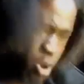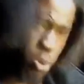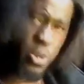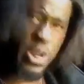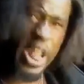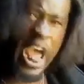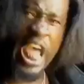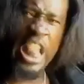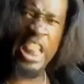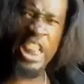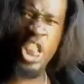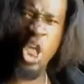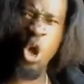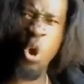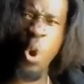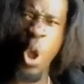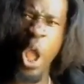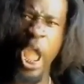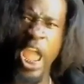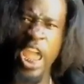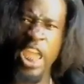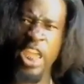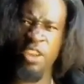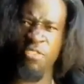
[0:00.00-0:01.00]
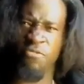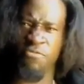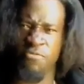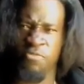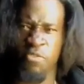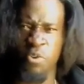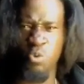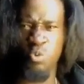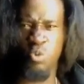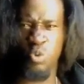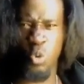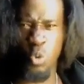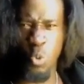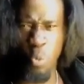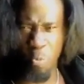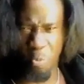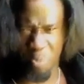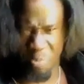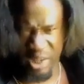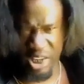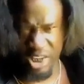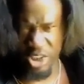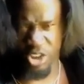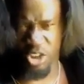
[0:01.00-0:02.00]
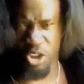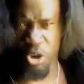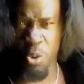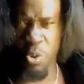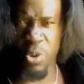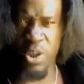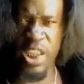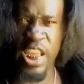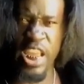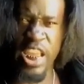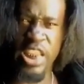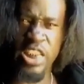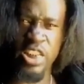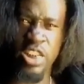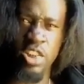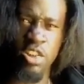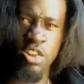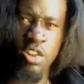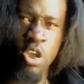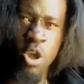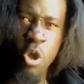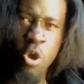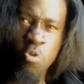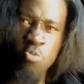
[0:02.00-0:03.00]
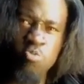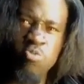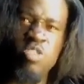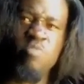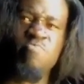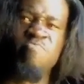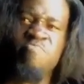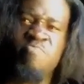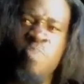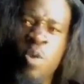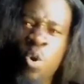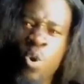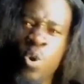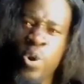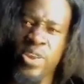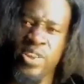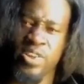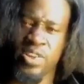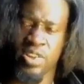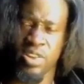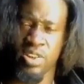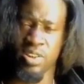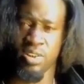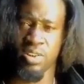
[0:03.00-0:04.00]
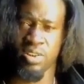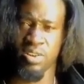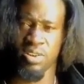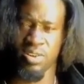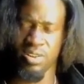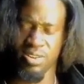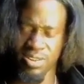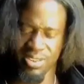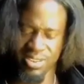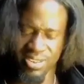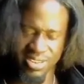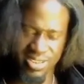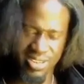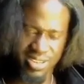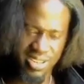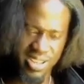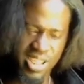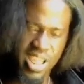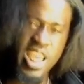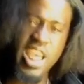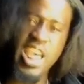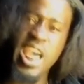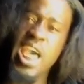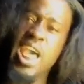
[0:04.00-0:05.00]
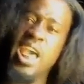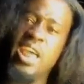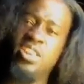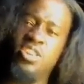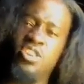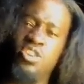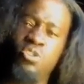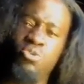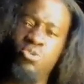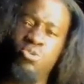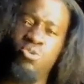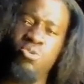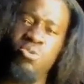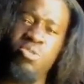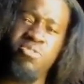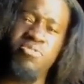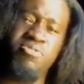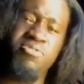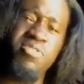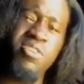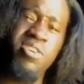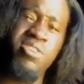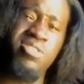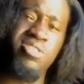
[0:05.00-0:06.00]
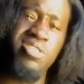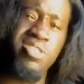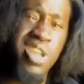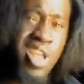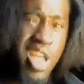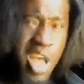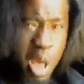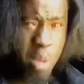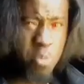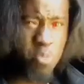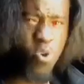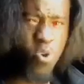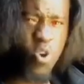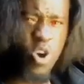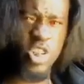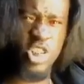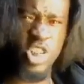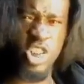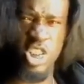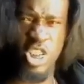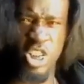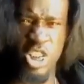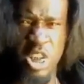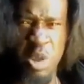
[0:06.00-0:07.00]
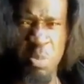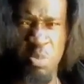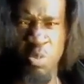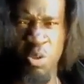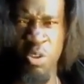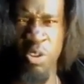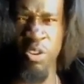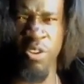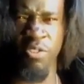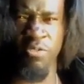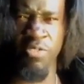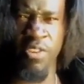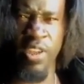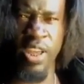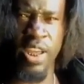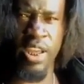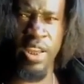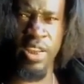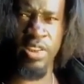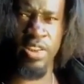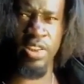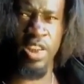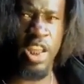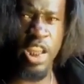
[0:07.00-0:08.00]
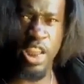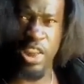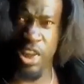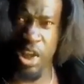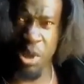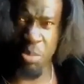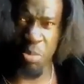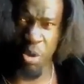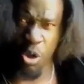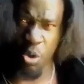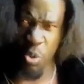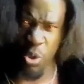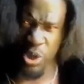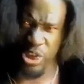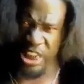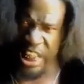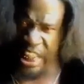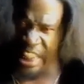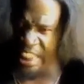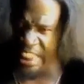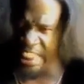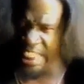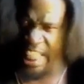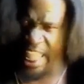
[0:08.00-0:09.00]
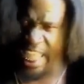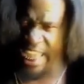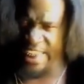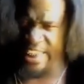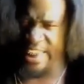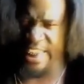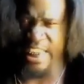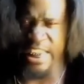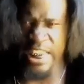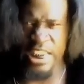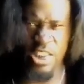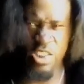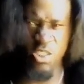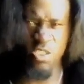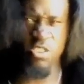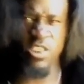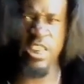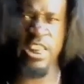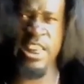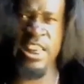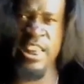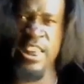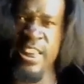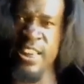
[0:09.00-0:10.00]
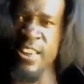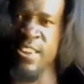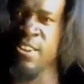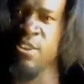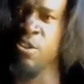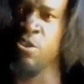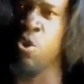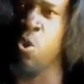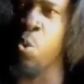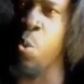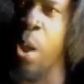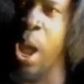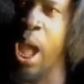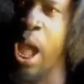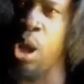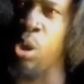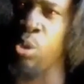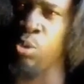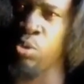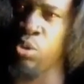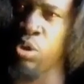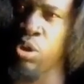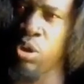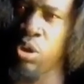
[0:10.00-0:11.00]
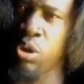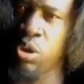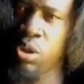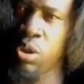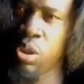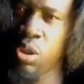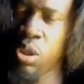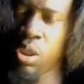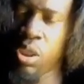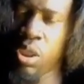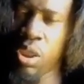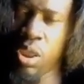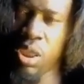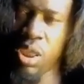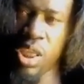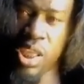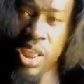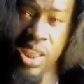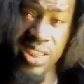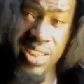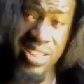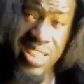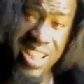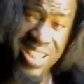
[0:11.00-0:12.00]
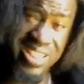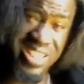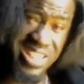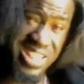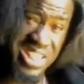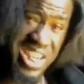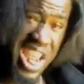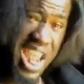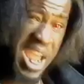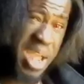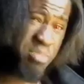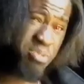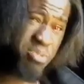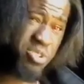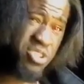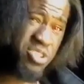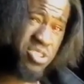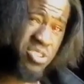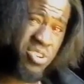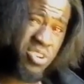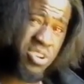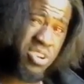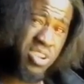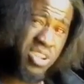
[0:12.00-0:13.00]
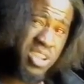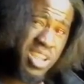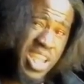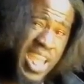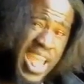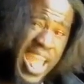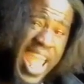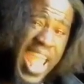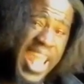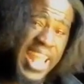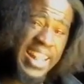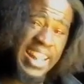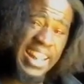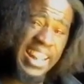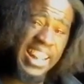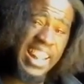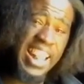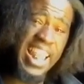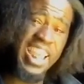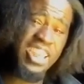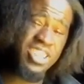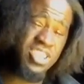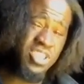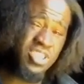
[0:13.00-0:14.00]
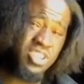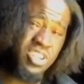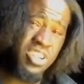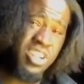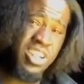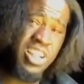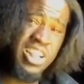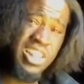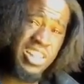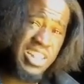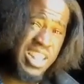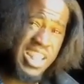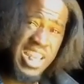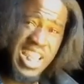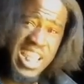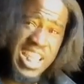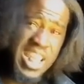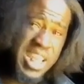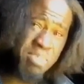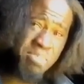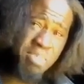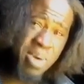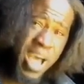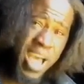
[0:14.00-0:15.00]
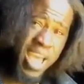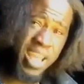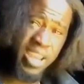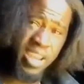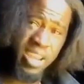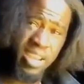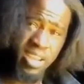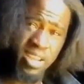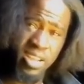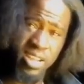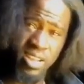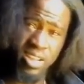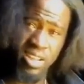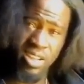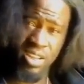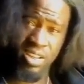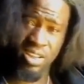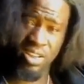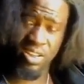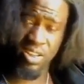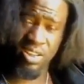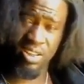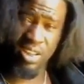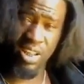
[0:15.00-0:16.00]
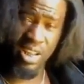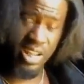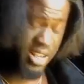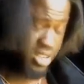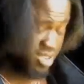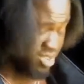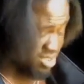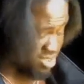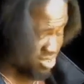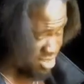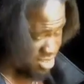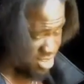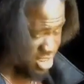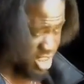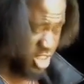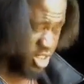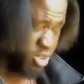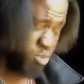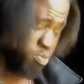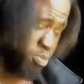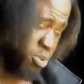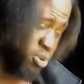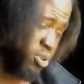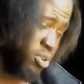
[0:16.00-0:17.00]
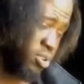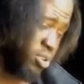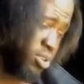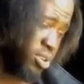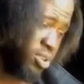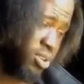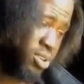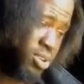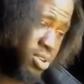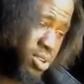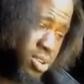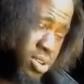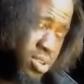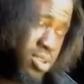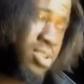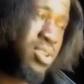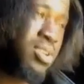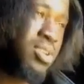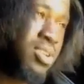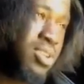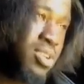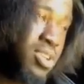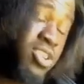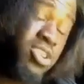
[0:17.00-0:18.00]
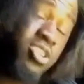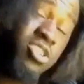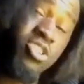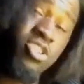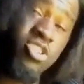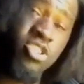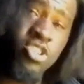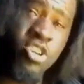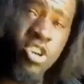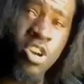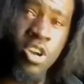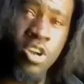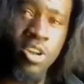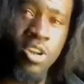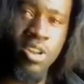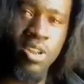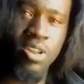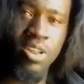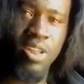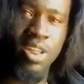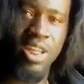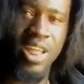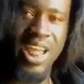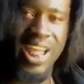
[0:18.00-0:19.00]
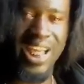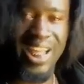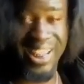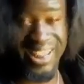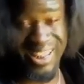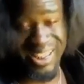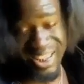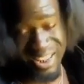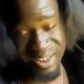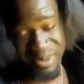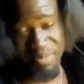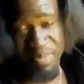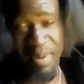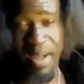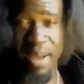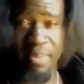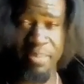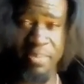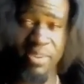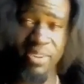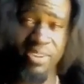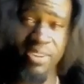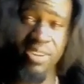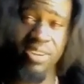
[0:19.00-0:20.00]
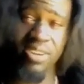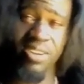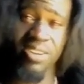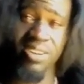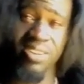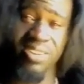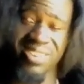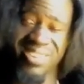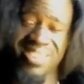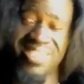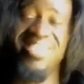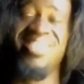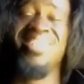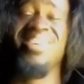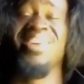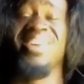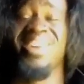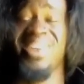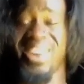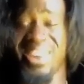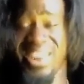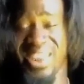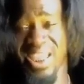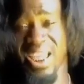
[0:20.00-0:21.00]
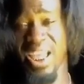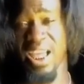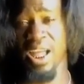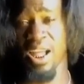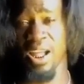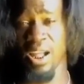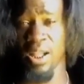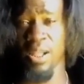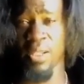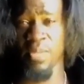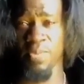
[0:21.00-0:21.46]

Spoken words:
Well, that low-hanging fruit you bit Joey Ace was poison. June 21st, I'm gonna watch it seep through your veins, and then I'm gonna watch the light in your eyes go out. Well, I damn sure ain't lesser than anybody. Less bullet? Sure. Less popular? Yeah.